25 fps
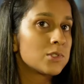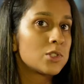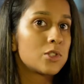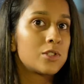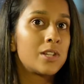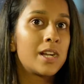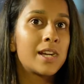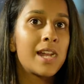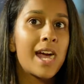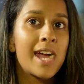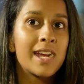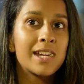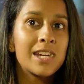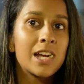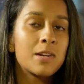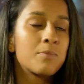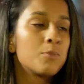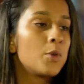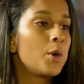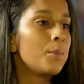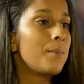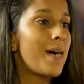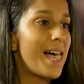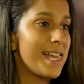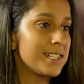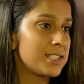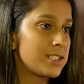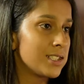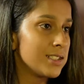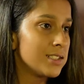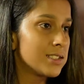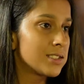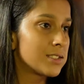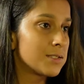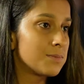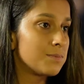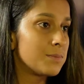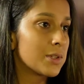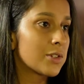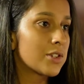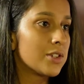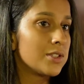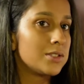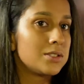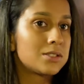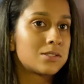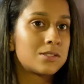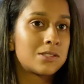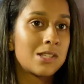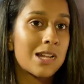So that I get more matches
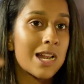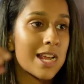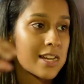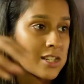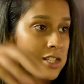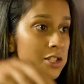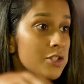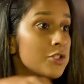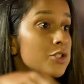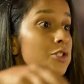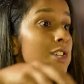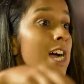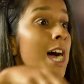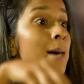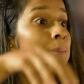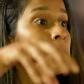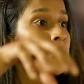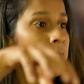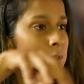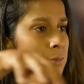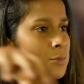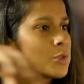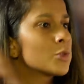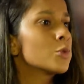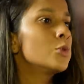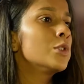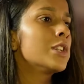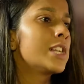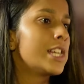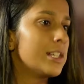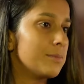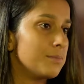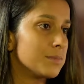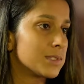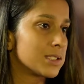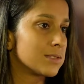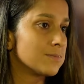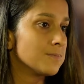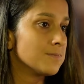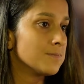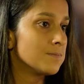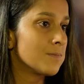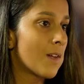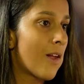because selection used to happen from school games.